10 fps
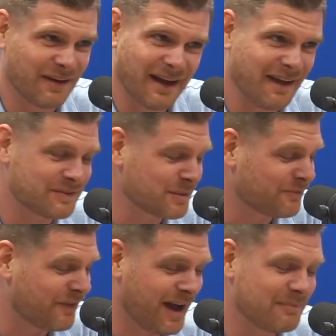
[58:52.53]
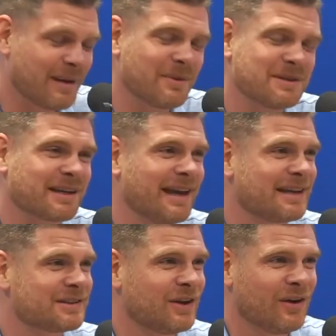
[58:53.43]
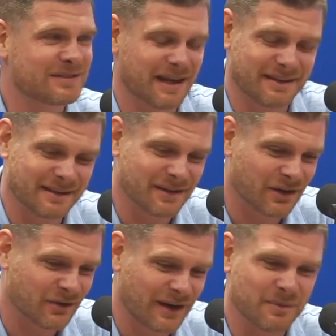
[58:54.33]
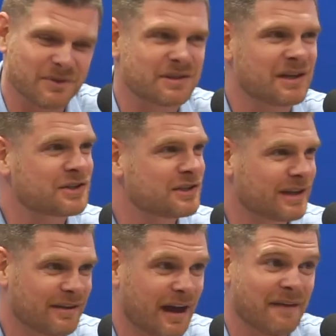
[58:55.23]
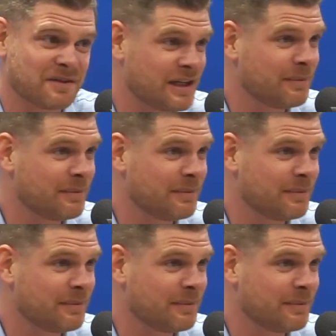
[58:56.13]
have some fond memories of Cake songs. I think they're great musicians. I've seen them